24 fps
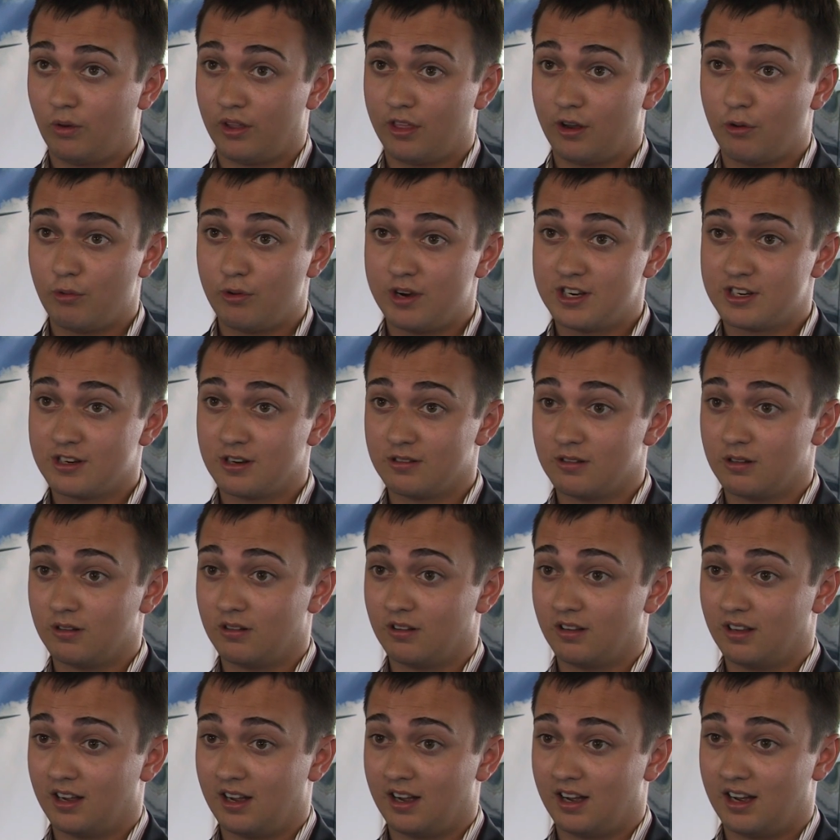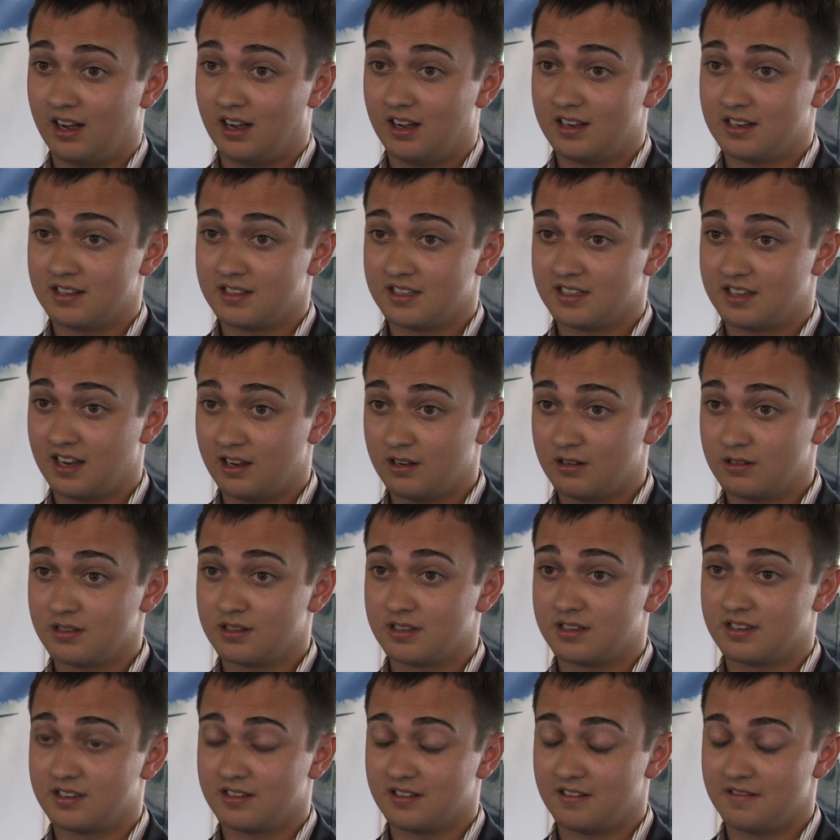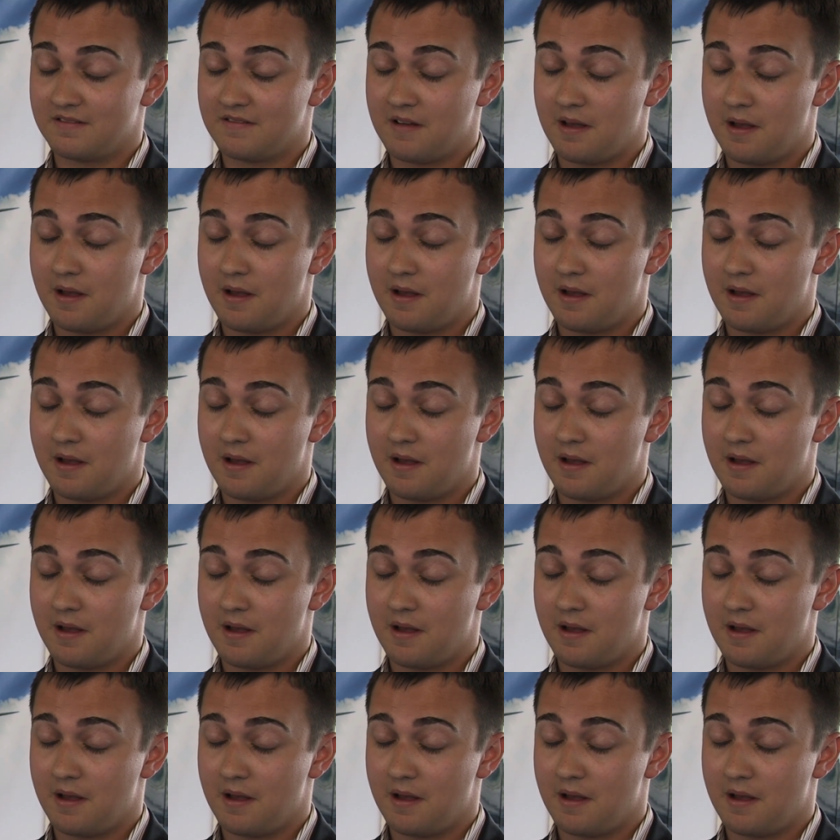With our regional uh, sales,